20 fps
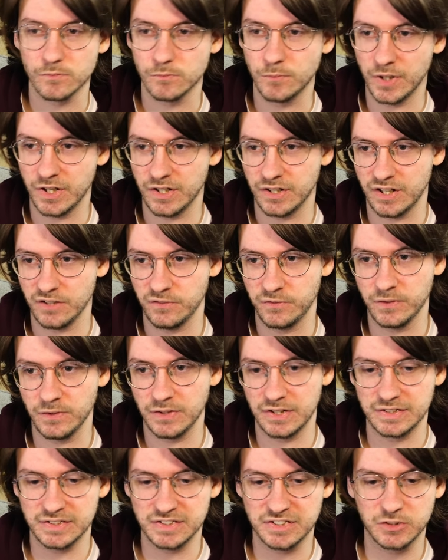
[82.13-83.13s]
But I feel
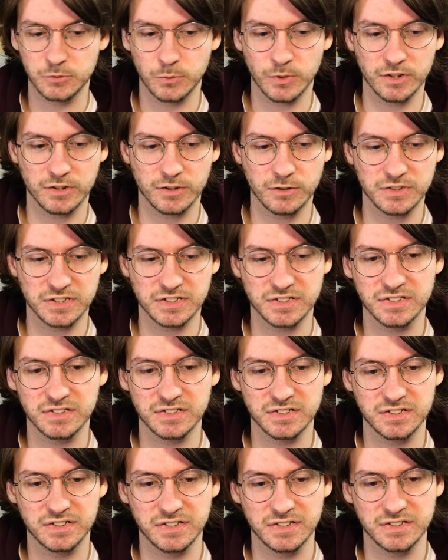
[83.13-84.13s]
like this is one of those
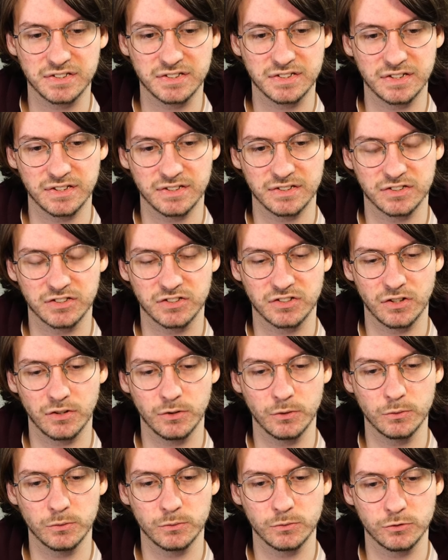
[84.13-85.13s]
instances that are
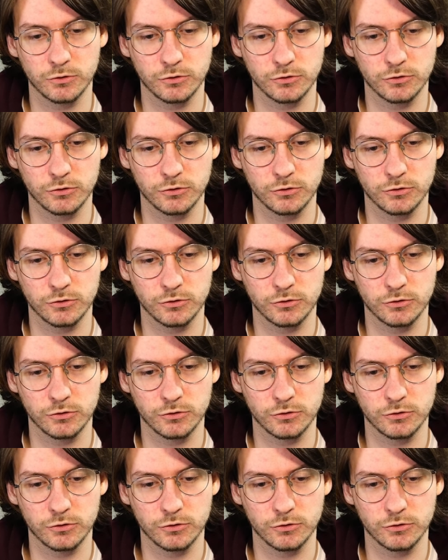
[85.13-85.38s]
so